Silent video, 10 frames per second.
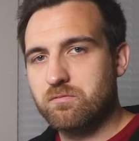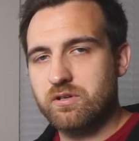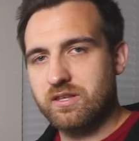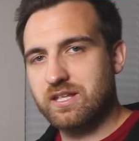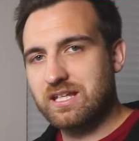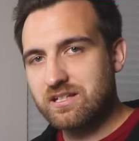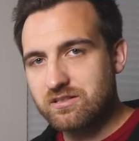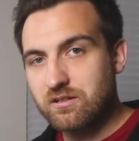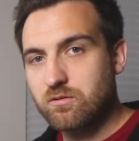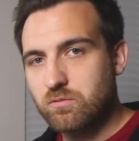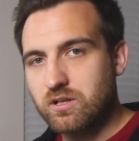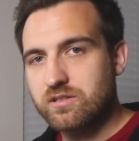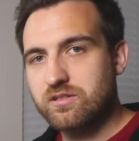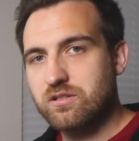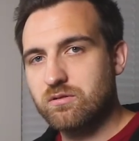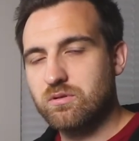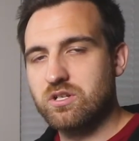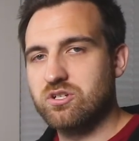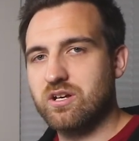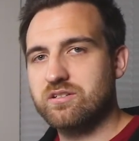one of the easier ones to
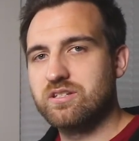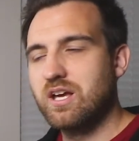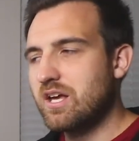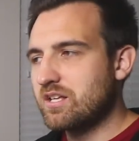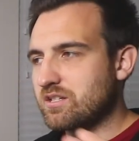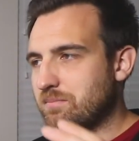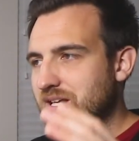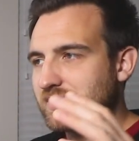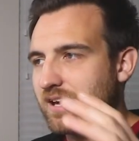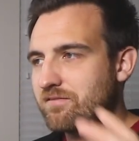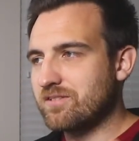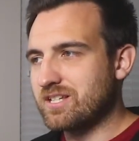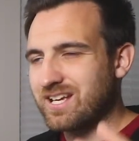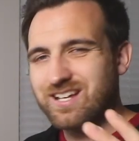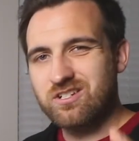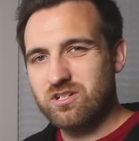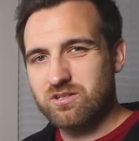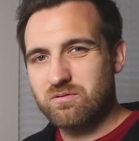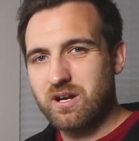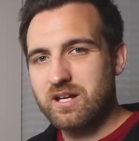adjust to make that vignette
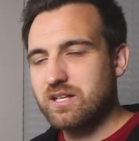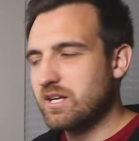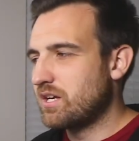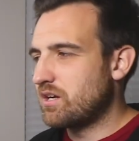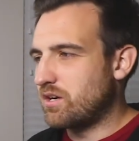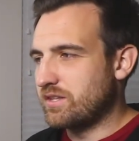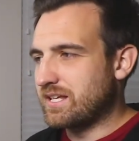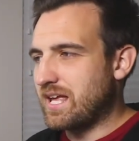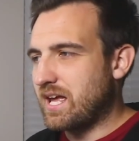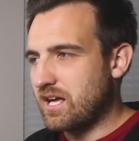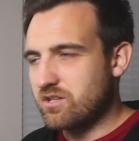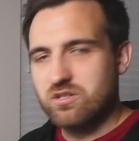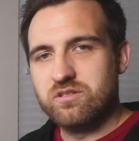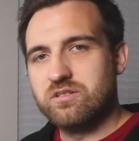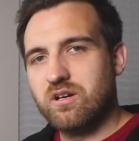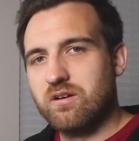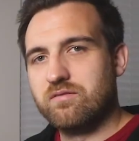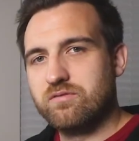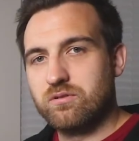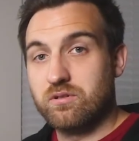just right on the edges
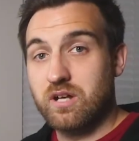of your